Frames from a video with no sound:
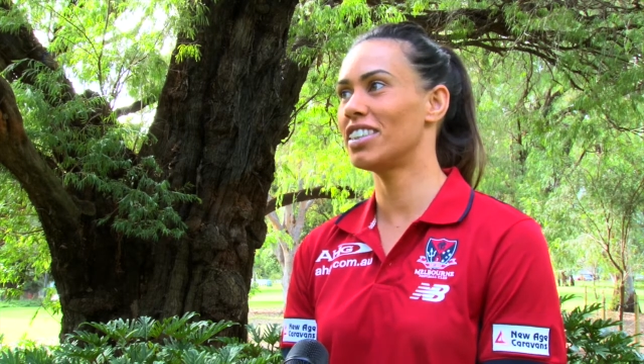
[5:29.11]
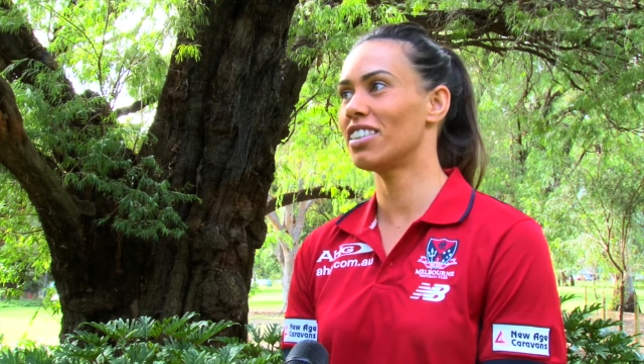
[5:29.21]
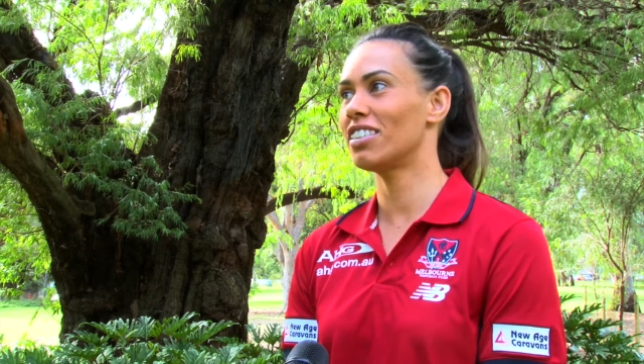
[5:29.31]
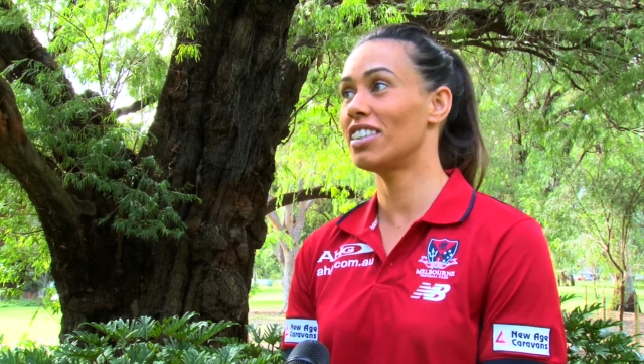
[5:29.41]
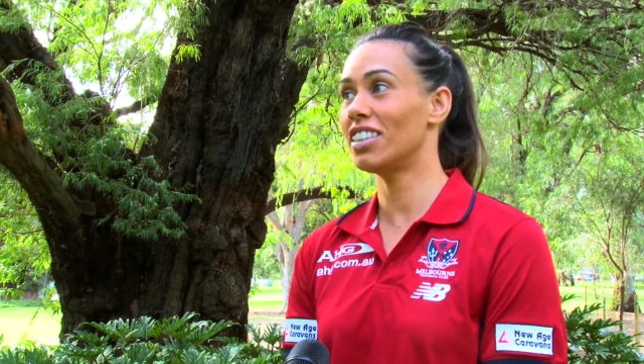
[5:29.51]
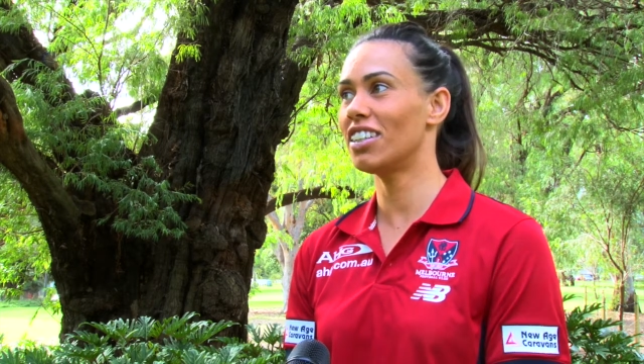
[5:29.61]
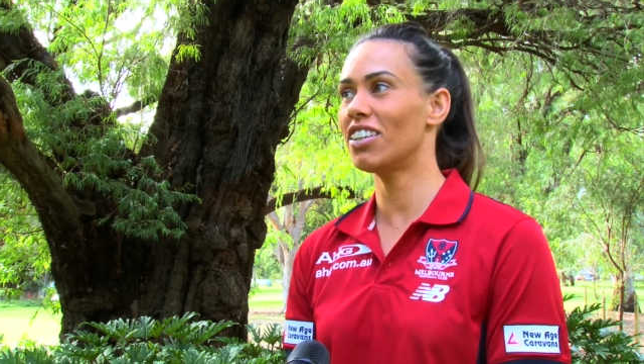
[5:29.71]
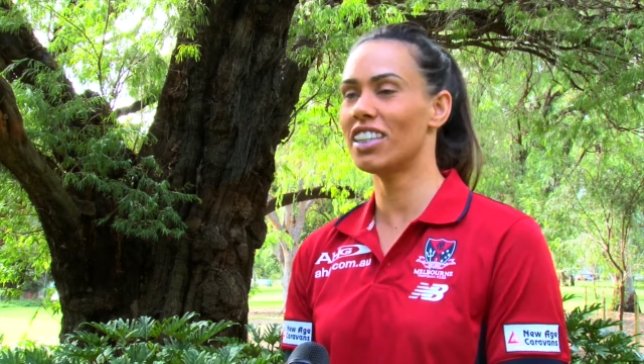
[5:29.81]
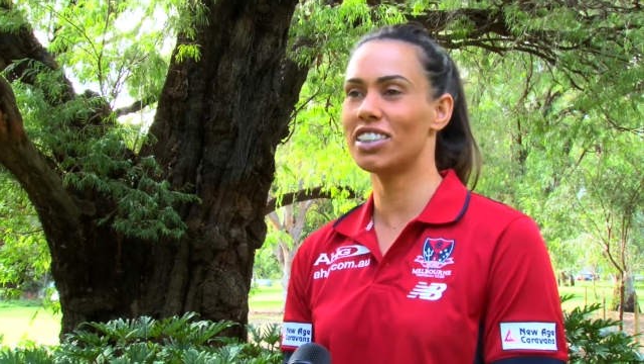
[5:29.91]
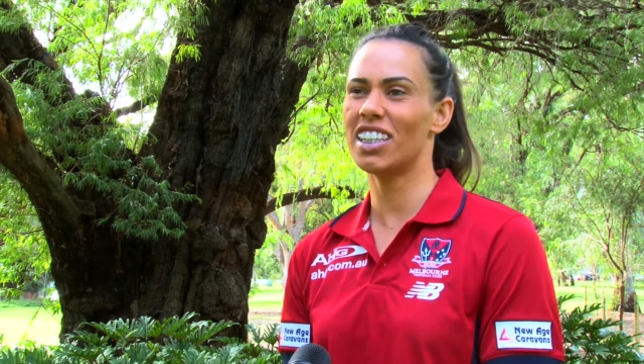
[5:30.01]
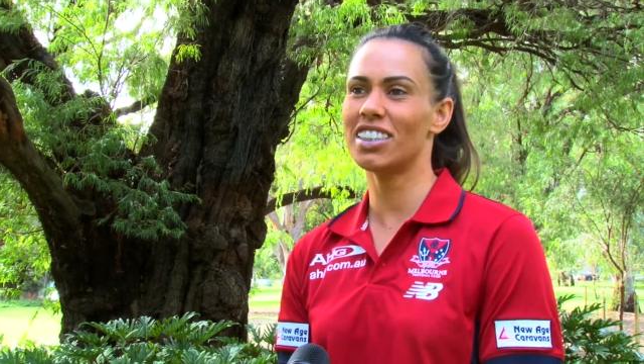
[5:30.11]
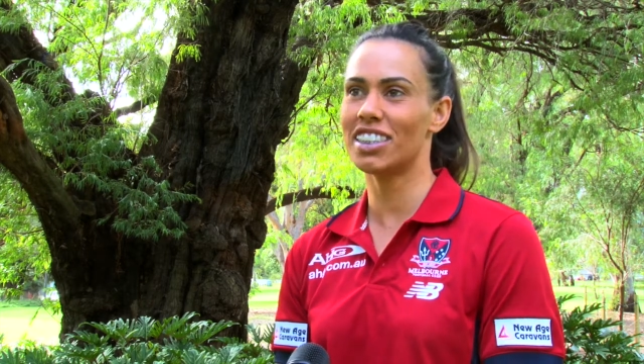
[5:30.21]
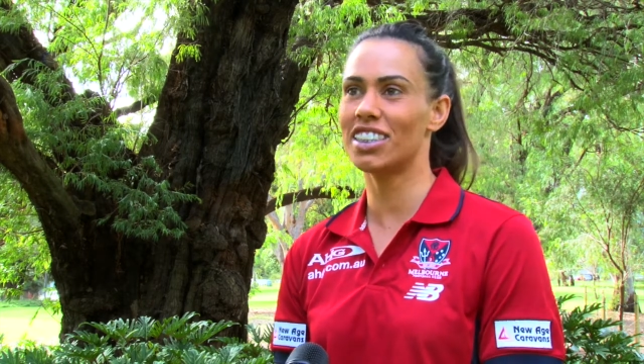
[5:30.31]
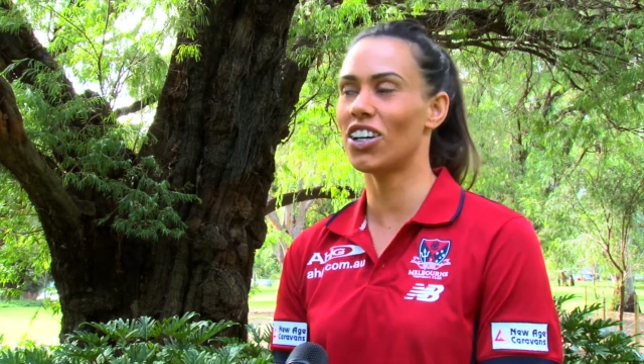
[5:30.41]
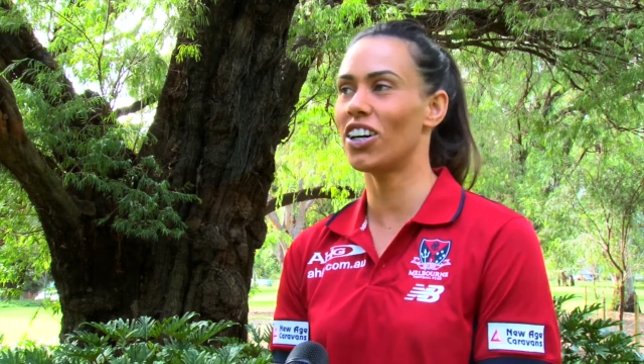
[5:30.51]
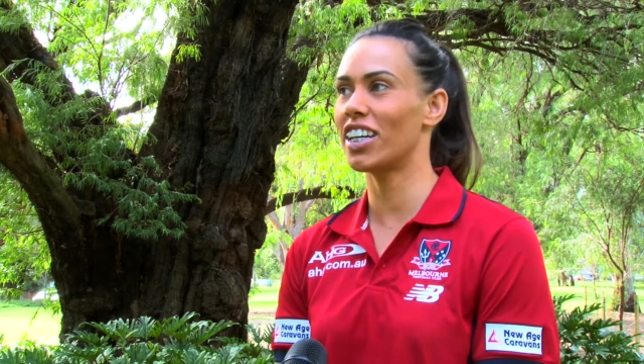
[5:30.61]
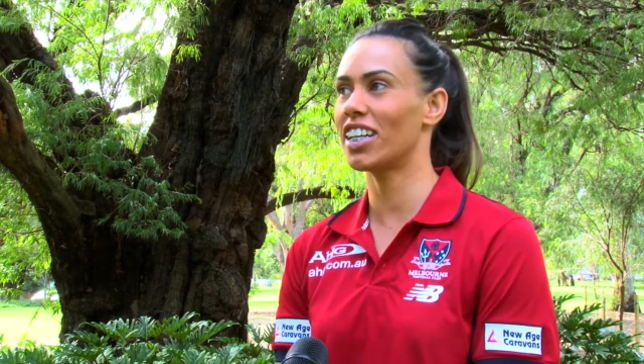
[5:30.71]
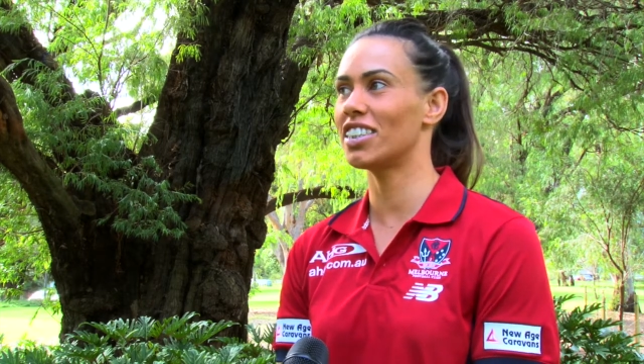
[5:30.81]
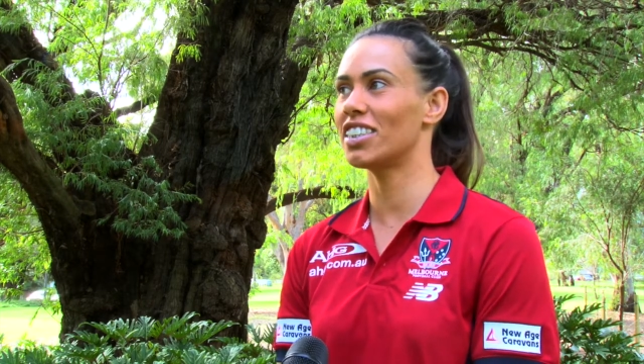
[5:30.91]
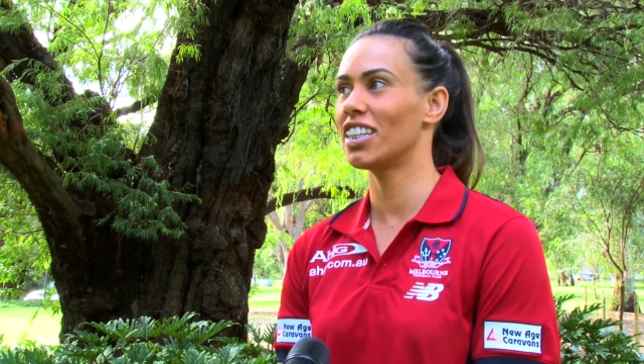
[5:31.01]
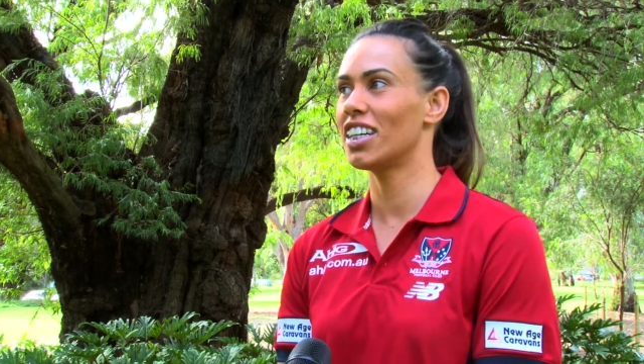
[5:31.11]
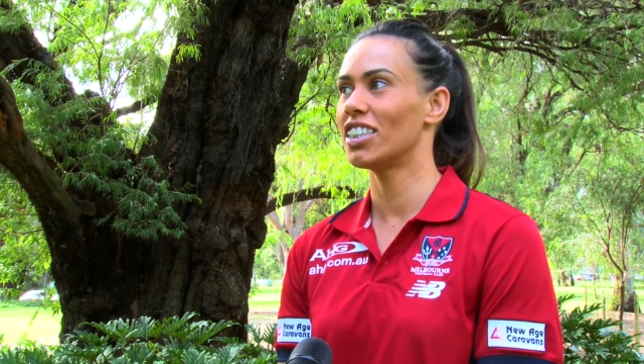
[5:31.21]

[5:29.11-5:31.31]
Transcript: So you know that's exciting, and it's